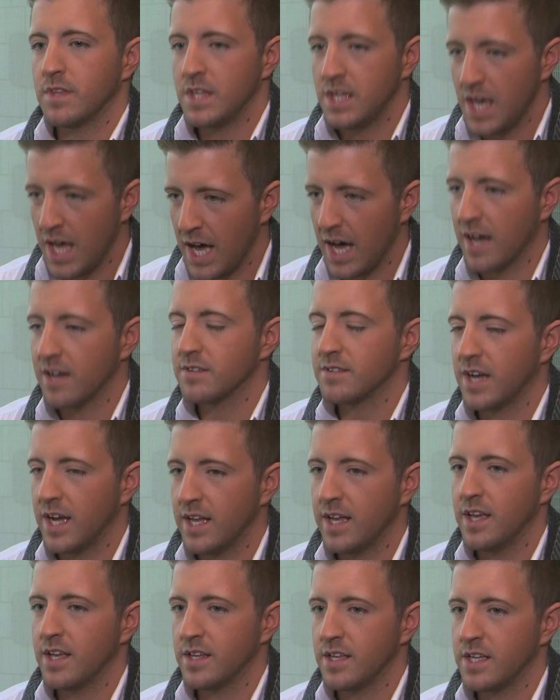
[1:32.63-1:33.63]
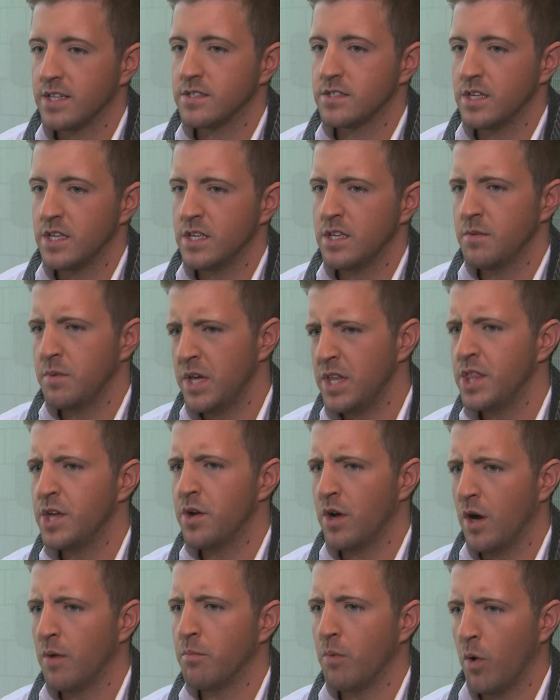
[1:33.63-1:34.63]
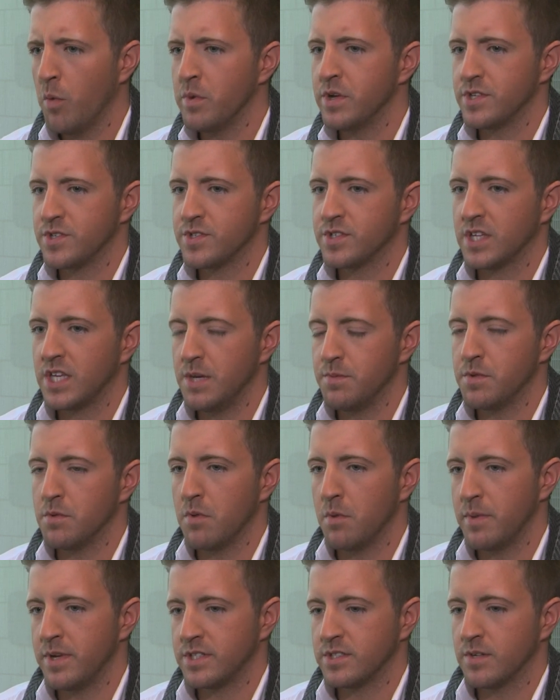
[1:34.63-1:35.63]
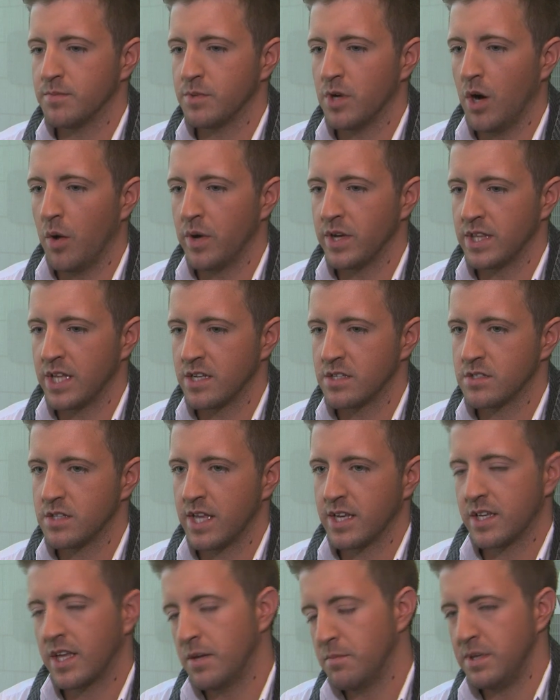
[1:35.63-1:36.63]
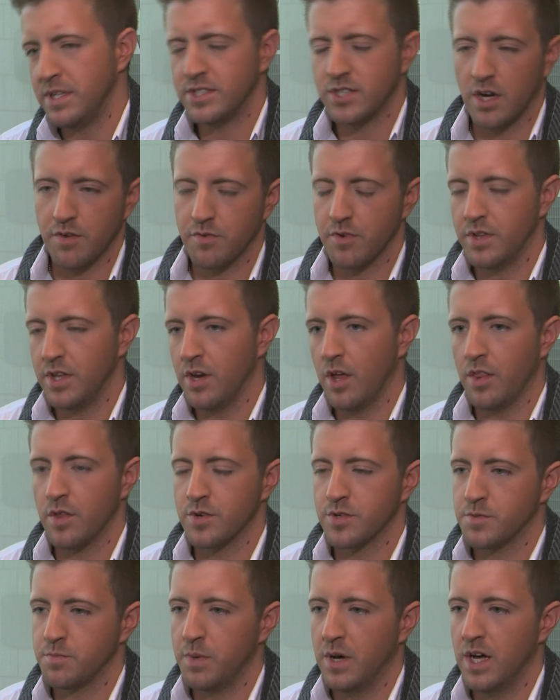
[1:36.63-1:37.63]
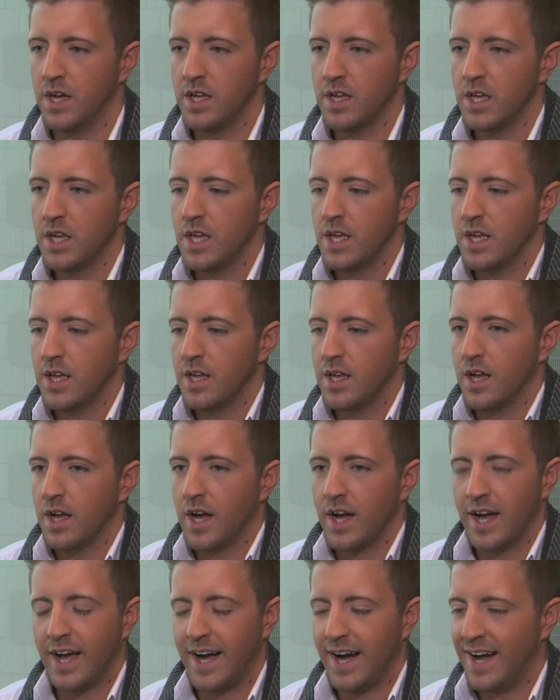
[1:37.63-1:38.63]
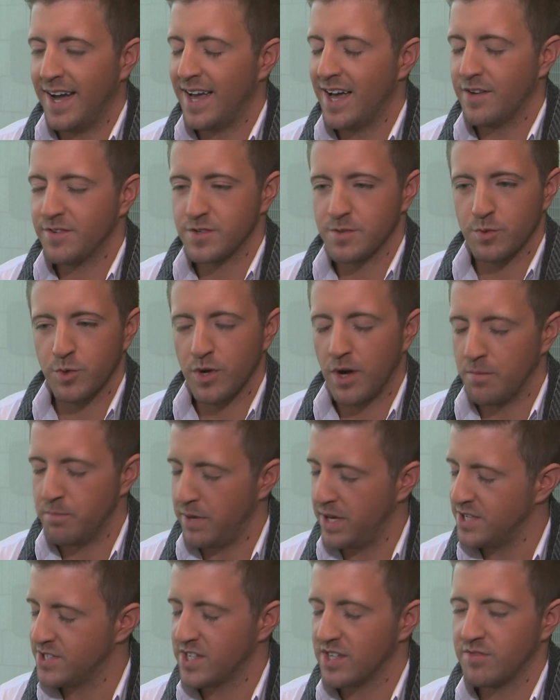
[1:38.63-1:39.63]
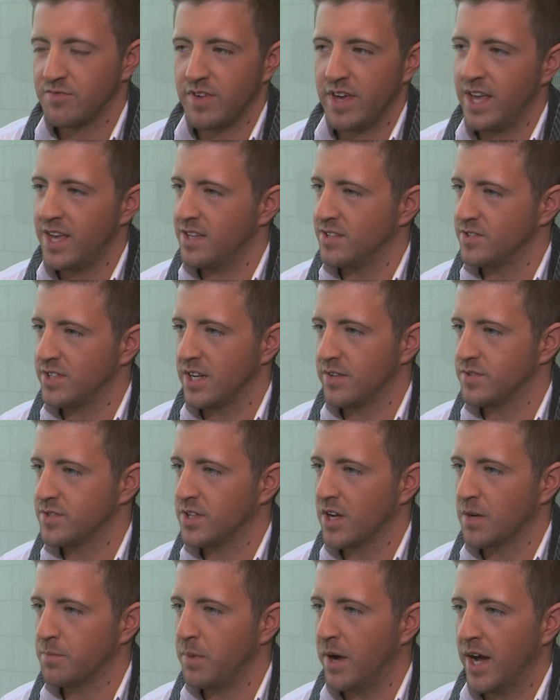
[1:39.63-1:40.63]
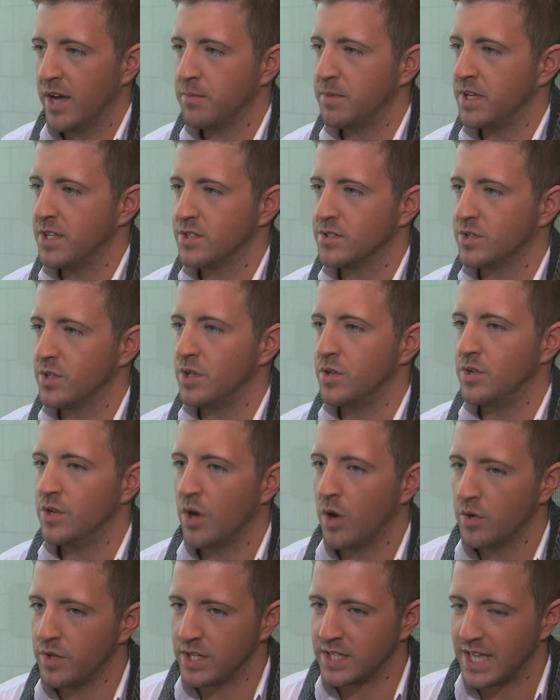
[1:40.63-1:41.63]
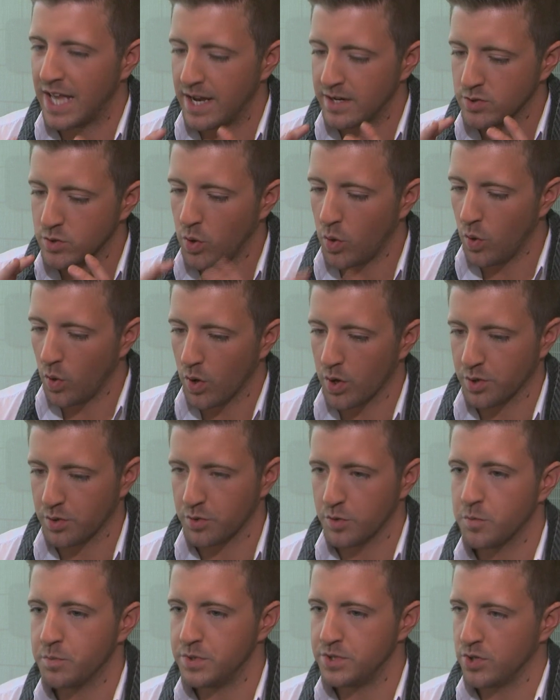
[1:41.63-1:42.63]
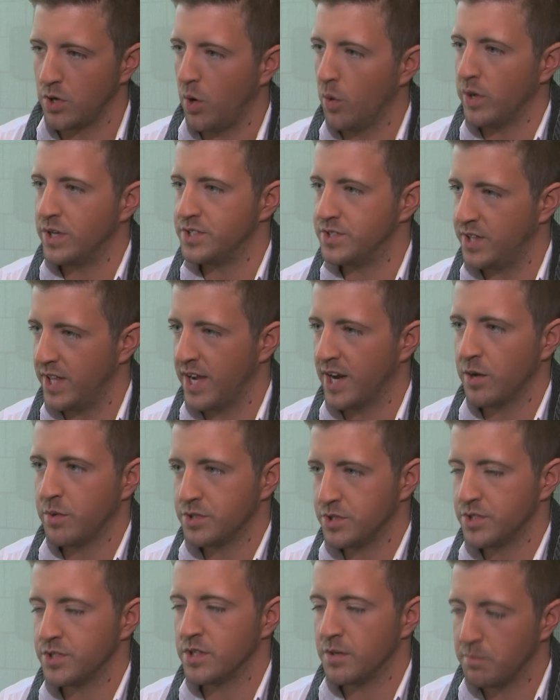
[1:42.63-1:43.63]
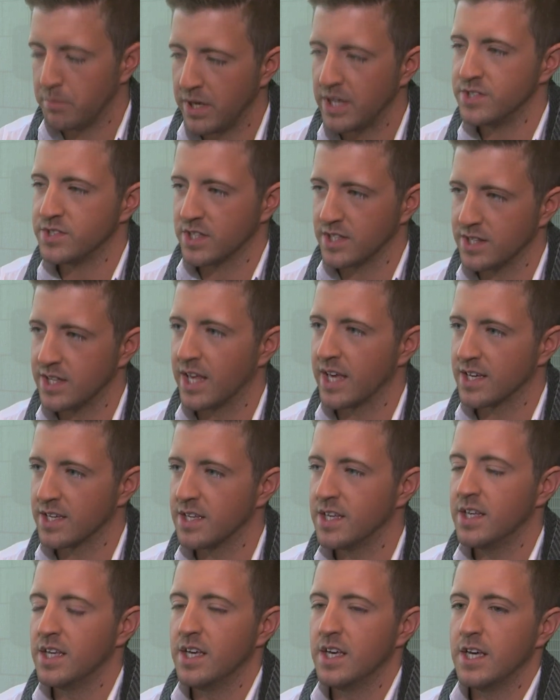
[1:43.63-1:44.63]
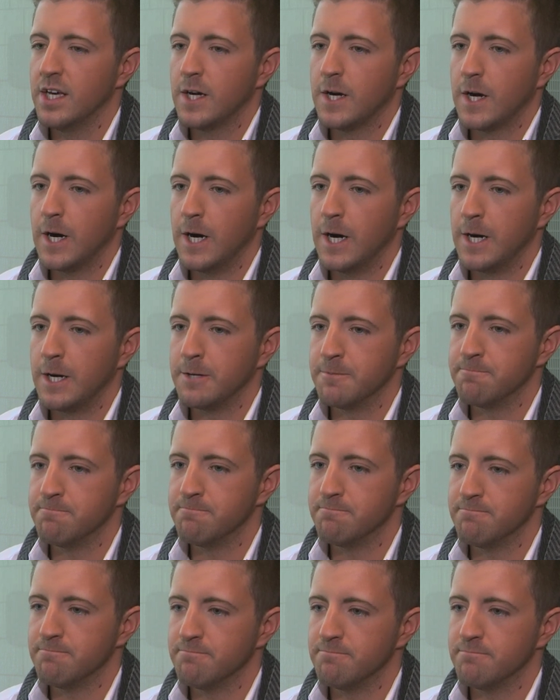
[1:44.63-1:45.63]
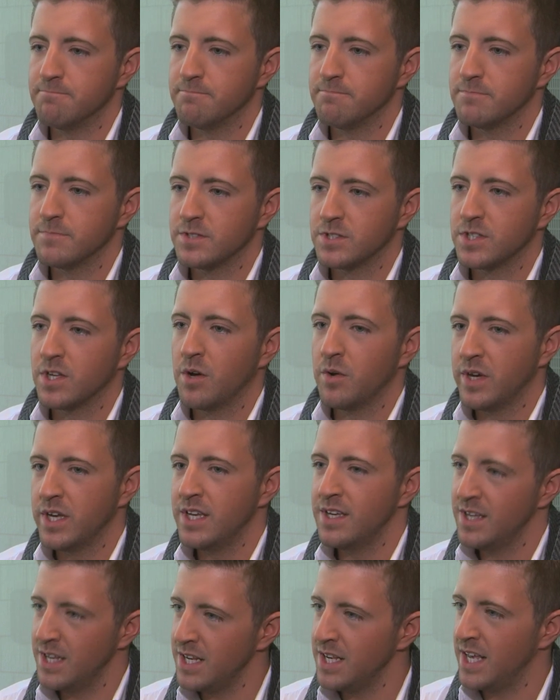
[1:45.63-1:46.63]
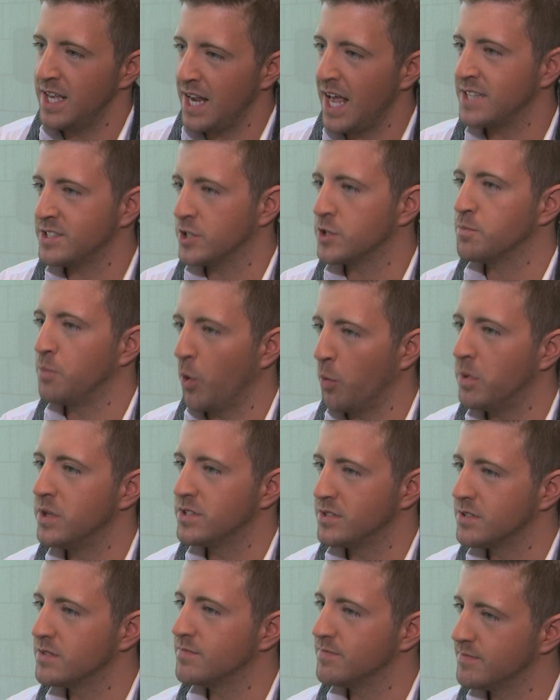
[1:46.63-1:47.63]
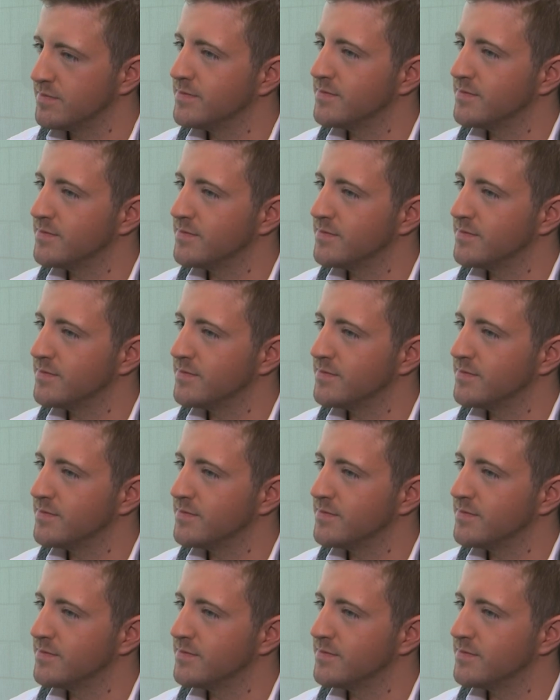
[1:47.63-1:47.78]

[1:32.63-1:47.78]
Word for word: yeah I, it, it, there are moments to keep the momentum going that, that can be tougher than others but I, I have some amazing fans that have stuck by me so you know that that core group is always there which is an amazing thing um, so it, it has its moments